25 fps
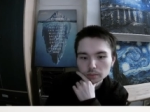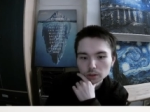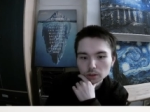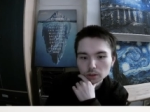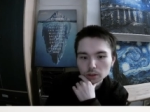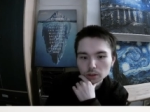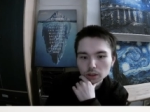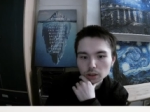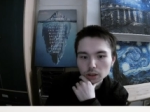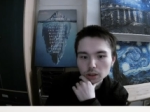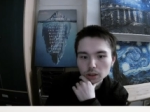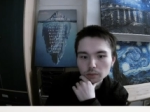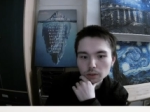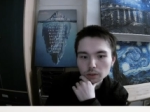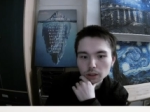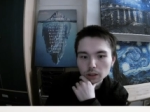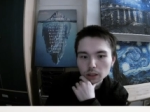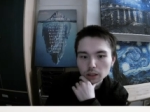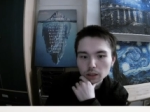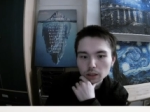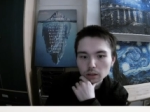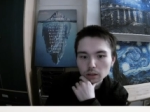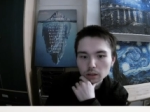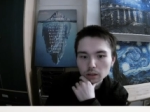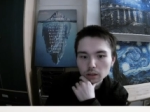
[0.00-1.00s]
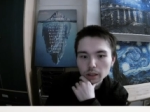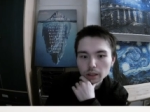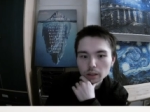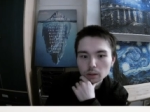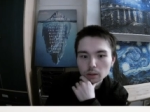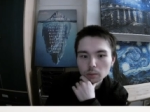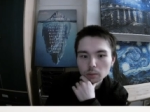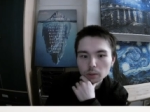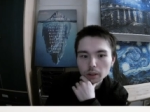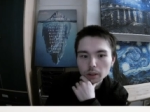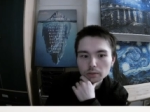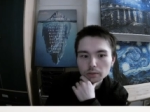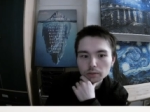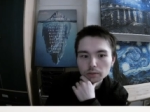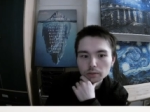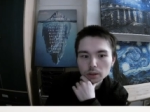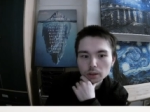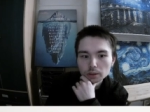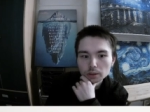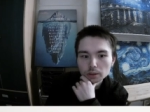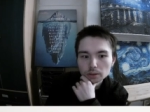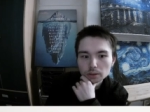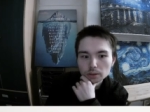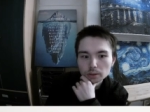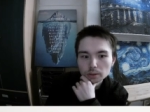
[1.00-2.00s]
You can even kick the knight away
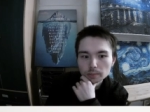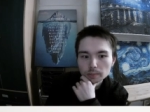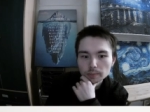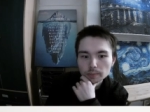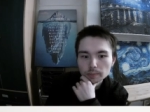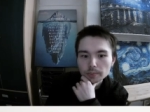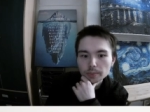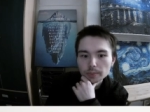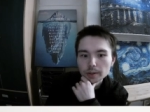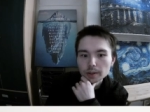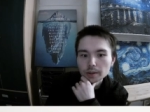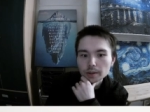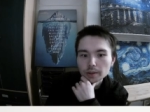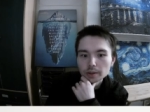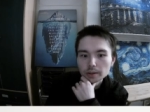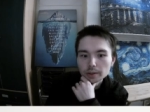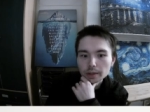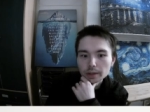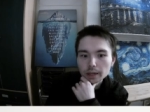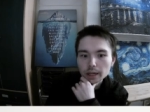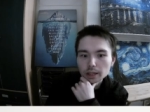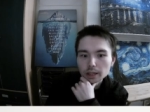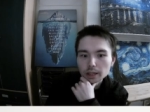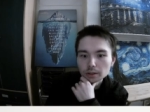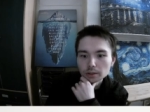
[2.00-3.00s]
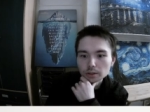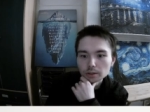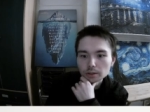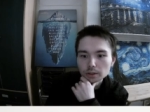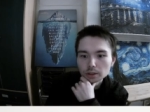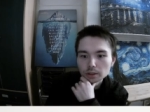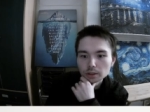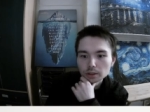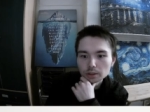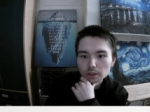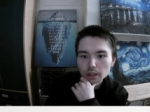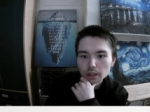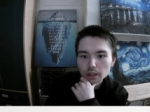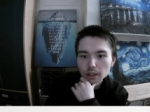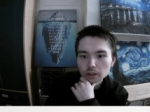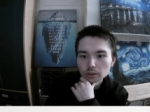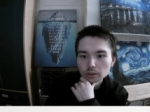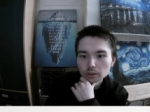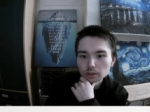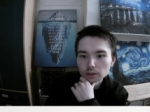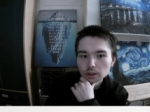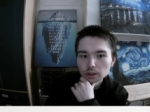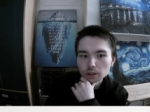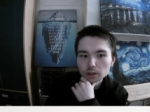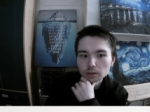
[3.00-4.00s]
first. Then you can take
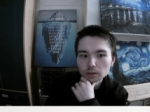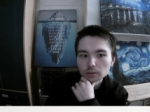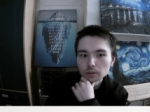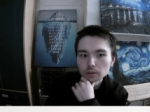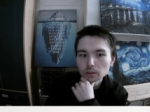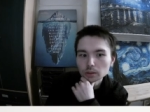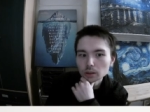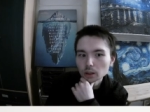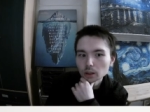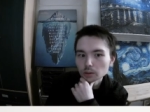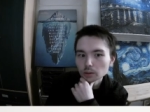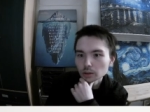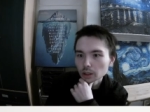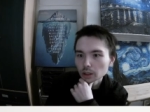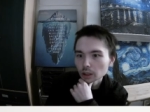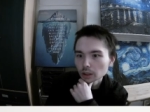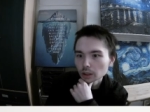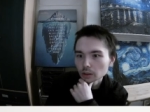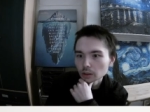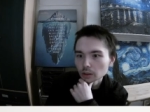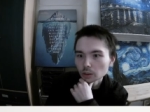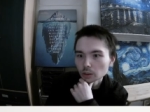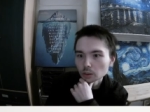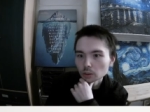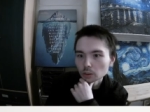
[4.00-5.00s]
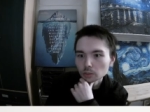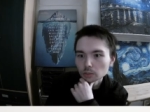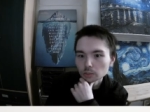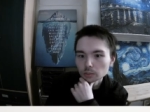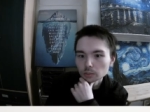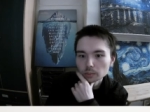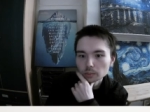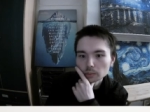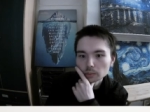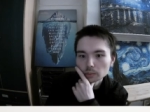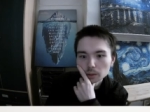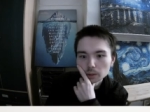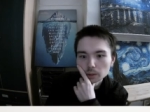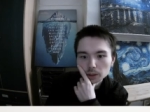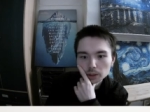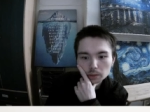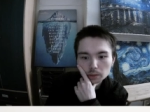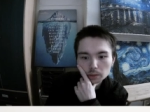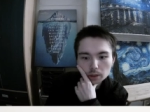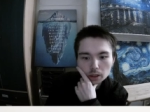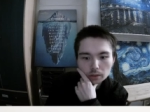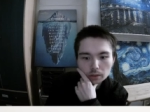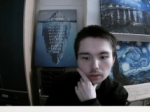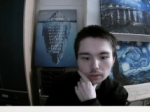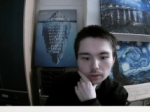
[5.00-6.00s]
on g4. Okay, cool.
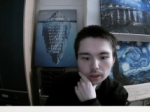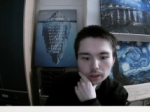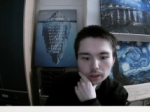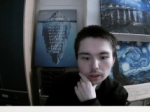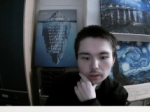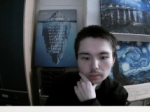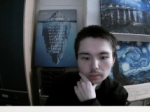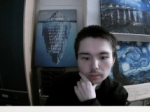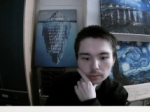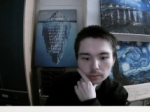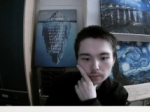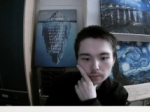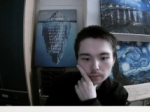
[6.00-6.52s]
Bishop e3.